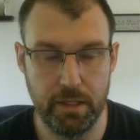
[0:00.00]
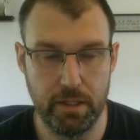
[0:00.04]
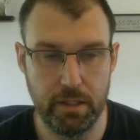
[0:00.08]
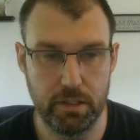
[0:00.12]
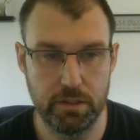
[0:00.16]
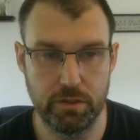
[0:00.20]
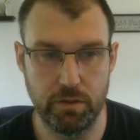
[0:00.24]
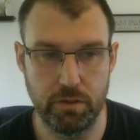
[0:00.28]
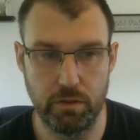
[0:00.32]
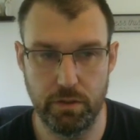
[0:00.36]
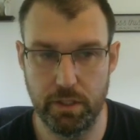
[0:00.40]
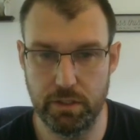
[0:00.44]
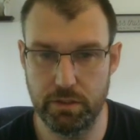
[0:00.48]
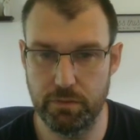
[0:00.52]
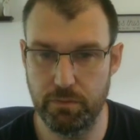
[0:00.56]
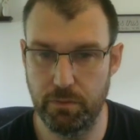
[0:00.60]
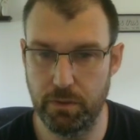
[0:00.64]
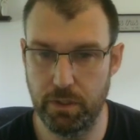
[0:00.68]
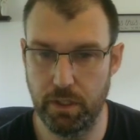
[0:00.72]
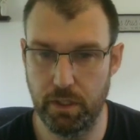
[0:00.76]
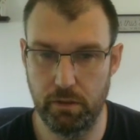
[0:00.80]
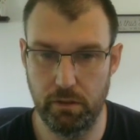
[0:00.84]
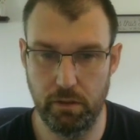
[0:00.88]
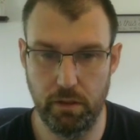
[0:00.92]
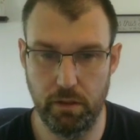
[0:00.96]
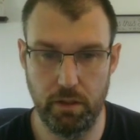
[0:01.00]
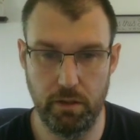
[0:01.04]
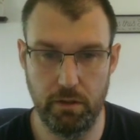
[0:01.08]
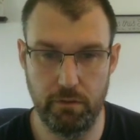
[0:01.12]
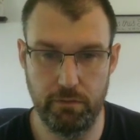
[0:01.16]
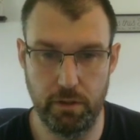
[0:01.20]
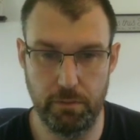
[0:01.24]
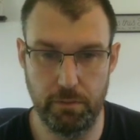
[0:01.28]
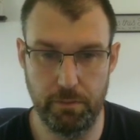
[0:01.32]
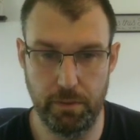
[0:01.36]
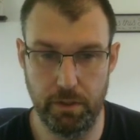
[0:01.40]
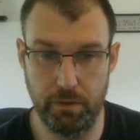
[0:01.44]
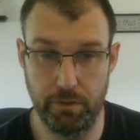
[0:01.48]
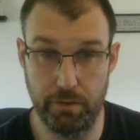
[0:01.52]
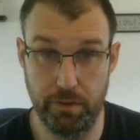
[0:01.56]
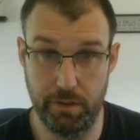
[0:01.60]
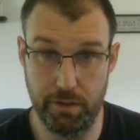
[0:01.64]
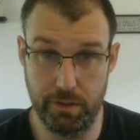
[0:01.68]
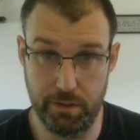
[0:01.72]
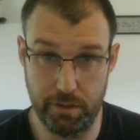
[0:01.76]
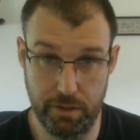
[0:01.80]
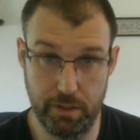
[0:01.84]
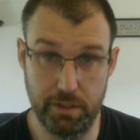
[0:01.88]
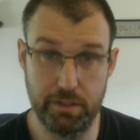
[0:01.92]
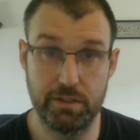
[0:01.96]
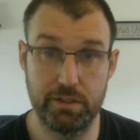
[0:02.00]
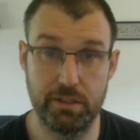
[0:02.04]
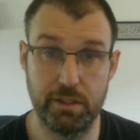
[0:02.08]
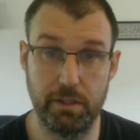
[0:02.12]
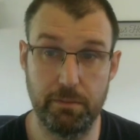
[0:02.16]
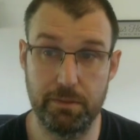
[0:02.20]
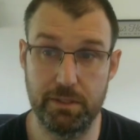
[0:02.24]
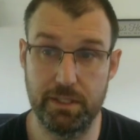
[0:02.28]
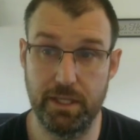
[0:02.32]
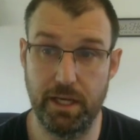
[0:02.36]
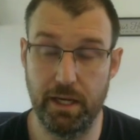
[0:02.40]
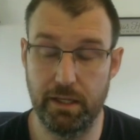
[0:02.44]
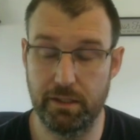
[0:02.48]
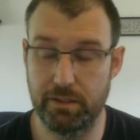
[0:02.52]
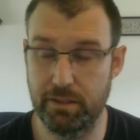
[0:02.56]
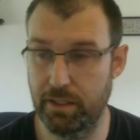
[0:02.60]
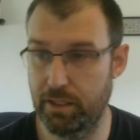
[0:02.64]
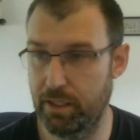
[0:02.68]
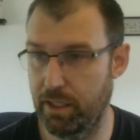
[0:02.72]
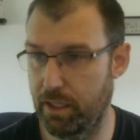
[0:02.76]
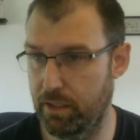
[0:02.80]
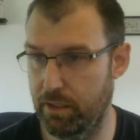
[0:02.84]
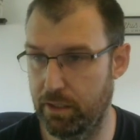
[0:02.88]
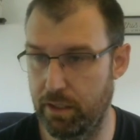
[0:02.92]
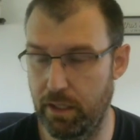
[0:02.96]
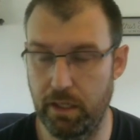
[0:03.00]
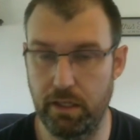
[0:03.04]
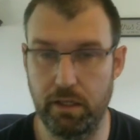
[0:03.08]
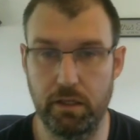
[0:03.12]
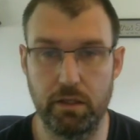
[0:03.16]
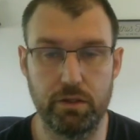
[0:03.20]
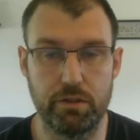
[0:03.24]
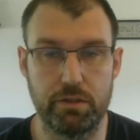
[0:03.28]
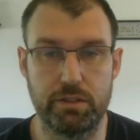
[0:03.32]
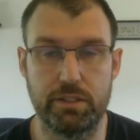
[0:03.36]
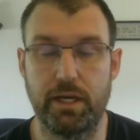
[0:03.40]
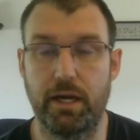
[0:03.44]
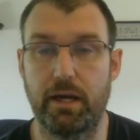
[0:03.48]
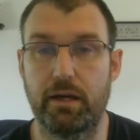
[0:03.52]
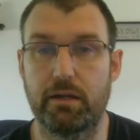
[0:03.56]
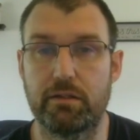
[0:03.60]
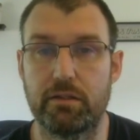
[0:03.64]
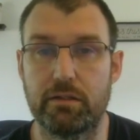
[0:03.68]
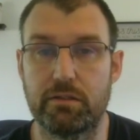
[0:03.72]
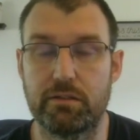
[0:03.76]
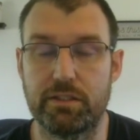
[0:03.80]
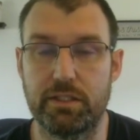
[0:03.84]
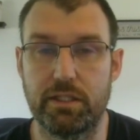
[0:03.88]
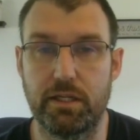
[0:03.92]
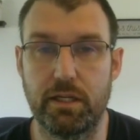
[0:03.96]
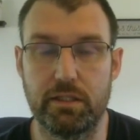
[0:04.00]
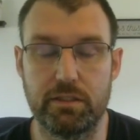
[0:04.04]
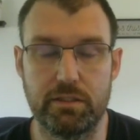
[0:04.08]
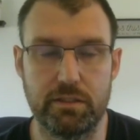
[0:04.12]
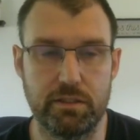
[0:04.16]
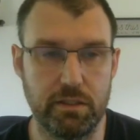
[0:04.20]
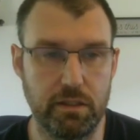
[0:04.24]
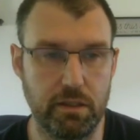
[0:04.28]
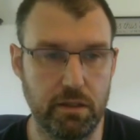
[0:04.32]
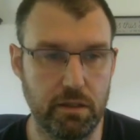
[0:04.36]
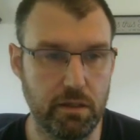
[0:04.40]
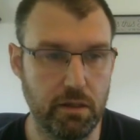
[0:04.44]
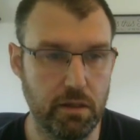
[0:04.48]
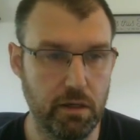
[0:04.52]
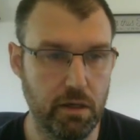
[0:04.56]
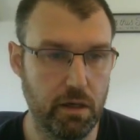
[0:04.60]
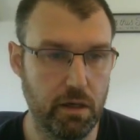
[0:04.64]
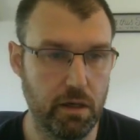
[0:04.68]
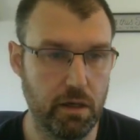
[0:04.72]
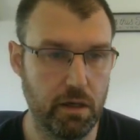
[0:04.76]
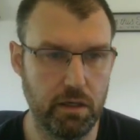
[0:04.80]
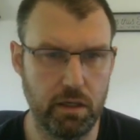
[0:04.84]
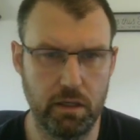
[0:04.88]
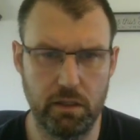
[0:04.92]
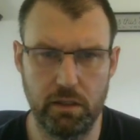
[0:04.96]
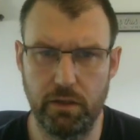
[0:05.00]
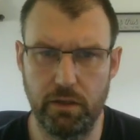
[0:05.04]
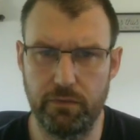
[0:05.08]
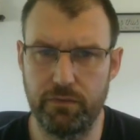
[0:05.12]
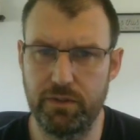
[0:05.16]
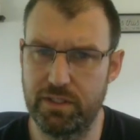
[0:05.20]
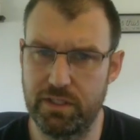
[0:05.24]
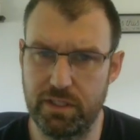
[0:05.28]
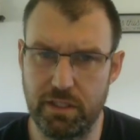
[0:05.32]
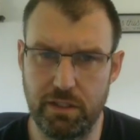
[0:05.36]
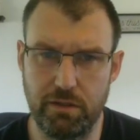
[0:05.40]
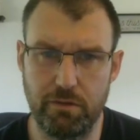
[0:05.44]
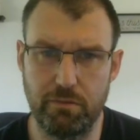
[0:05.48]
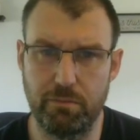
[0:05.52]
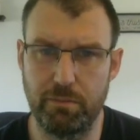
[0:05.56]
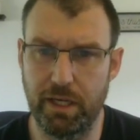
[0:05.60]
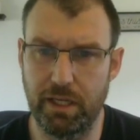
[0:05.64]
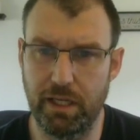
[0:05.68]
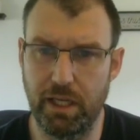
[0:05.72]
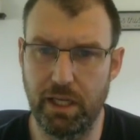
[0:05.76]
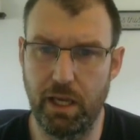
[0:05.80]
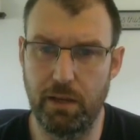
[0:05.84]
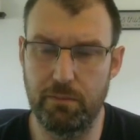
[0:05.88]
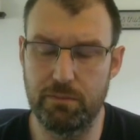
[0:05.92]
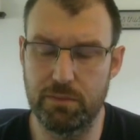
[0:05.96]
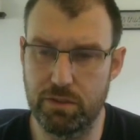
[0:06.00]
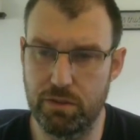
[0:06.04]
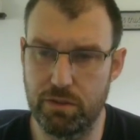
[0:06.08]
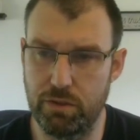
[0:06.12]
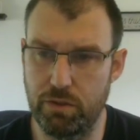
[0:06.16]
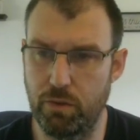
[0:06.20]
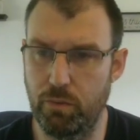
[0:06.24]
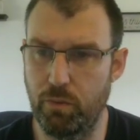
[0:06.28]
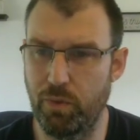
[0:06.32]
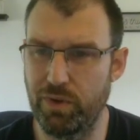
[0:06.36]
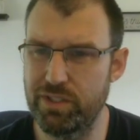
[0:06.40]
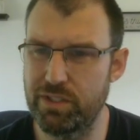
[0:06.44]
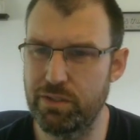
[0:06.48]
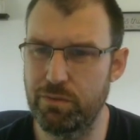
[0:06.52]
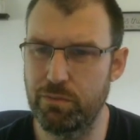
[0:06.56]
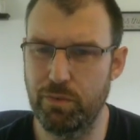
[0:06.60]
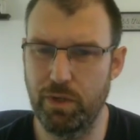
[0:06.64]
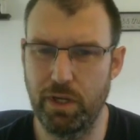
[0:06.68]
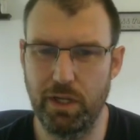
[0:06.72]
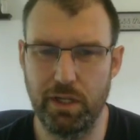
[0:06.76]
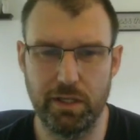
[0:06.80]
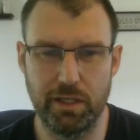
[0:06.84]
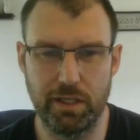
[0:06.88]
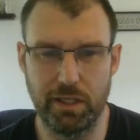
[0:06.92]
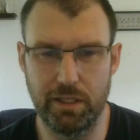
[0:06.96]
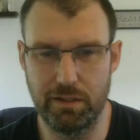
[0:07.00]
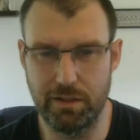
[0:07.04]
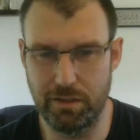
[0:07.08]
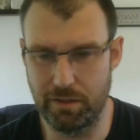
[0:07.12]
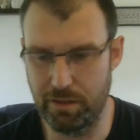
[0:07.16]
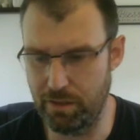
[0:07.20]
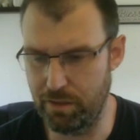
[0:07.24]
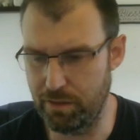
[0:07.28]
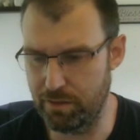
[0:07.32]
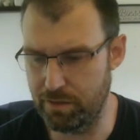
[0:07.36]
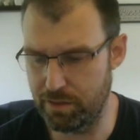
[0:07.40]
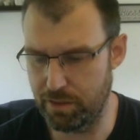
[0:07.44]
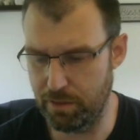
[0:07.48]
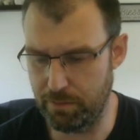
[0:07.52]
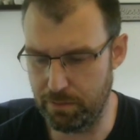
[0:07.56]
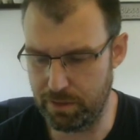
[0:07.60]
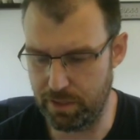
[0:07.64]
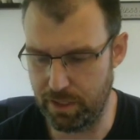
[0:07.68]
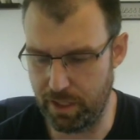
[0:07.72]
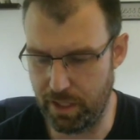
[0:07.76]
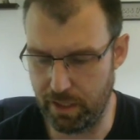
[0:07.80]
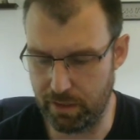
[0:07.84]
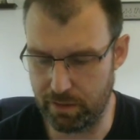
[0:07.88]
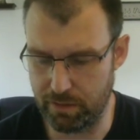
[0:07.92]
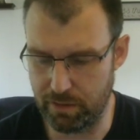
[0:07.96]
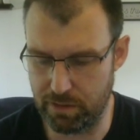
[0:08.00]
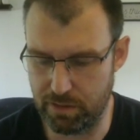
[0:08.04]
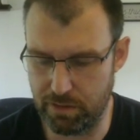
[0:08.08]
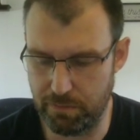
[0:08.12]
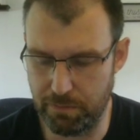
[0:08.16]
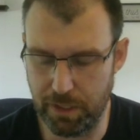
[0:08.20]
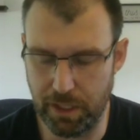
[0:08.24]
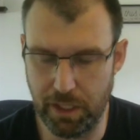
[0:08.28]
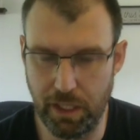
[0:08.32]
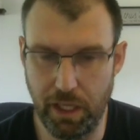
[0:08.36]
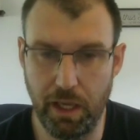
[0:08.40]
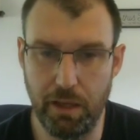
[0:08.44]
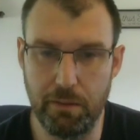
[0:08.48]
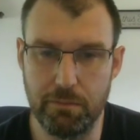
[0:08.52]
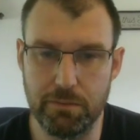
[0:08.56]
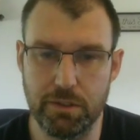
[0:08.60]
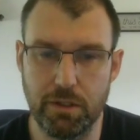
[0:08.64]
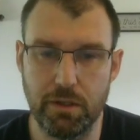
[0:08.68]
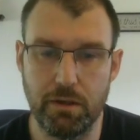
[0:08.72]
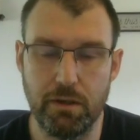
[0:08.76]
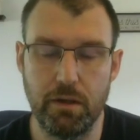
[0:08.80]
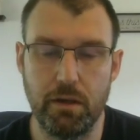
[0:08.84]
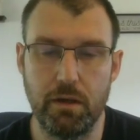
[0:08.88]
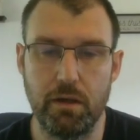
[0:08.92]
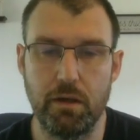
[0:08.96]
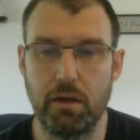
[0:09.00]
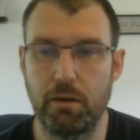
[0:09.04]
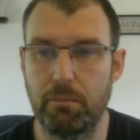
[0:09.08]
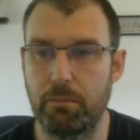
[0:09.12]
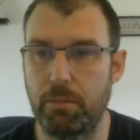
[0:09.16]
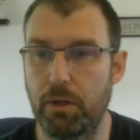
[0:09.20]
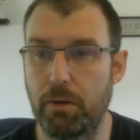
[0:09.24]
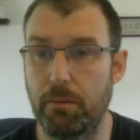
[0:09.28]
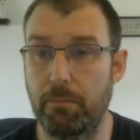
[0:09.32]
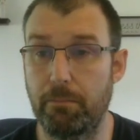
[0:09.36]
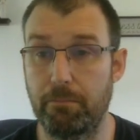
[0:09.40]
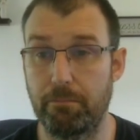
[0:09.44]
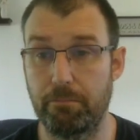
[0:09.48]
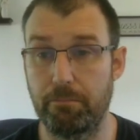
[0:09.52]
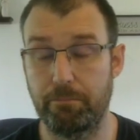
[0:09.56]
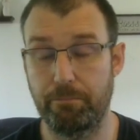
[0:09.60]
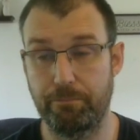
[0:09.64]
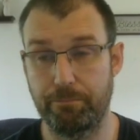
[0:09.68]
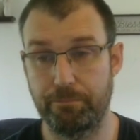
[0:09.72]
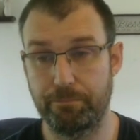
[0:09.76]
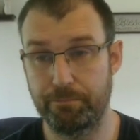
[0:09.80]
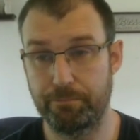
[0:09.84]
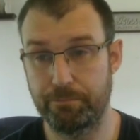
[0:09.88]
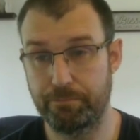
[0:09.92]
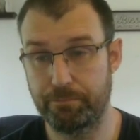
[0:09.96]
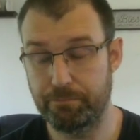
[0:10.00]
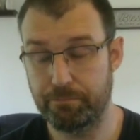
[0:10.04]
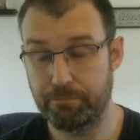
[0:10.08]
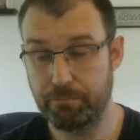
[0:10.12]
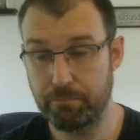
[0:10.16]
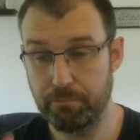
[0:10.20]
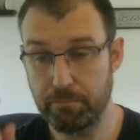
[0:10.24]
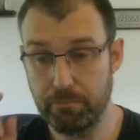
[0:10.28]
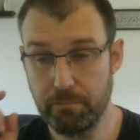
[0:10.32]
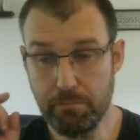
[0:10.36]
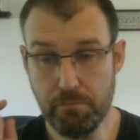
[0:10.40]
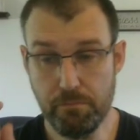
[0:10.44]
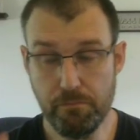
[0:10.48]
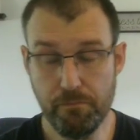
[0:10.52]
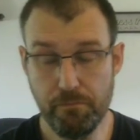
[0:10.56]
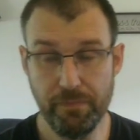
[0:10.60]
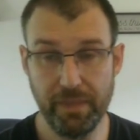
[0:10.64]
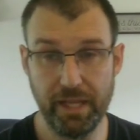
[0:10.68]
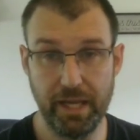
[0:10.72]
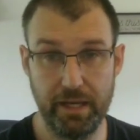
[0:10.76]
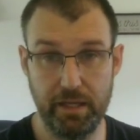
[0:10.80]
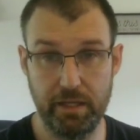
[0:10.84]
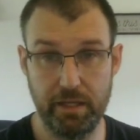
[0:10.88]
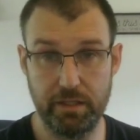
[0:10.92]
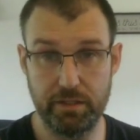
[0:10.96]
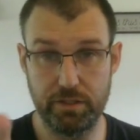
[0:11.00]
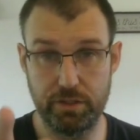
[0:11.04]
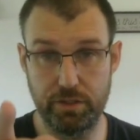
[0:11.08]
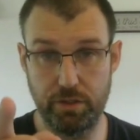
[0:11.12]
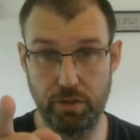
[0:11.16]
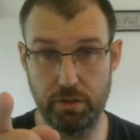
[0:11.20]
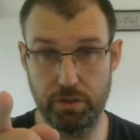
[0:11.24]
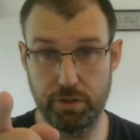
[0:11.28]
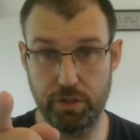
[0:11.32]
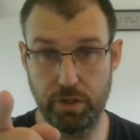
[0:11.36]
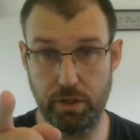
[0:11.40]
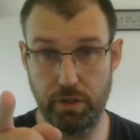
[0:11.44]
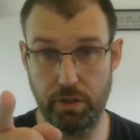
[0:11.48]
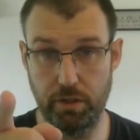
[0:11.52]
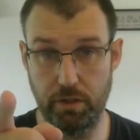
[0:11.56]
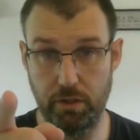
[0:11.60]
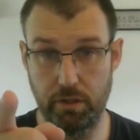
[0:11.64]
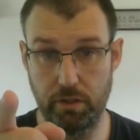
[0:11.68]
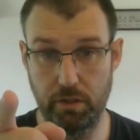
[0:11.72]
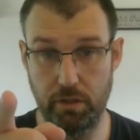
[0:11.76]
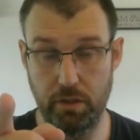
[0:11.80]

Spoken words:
So that's what I love about this type of tactic and any other tactics that I see. And I love to see them in my games too. Once in a while I get these type of tactics in my games. But it's your turn.